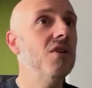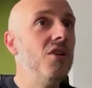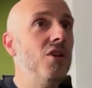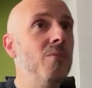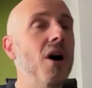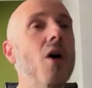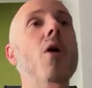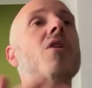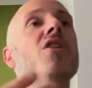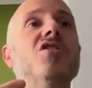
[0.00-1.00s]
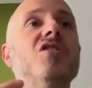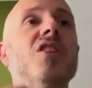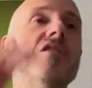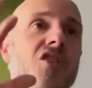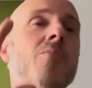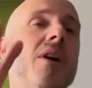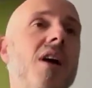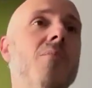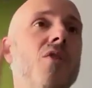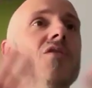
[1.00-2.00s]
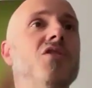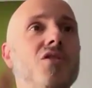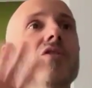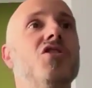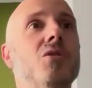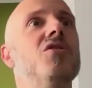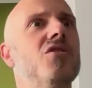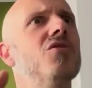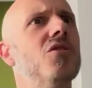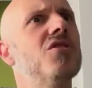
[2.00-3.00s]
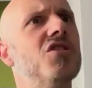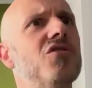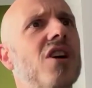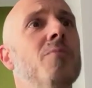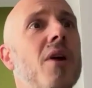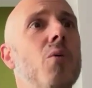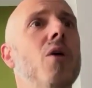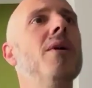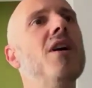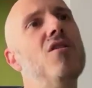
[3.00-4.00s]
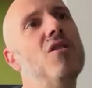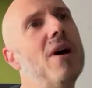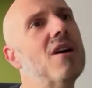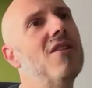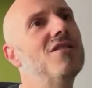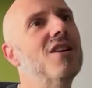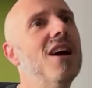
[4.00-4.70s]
Luba. Oh, oh, and just say I'll turn my camera off, not so so as not to distract you, but I will be here in the background.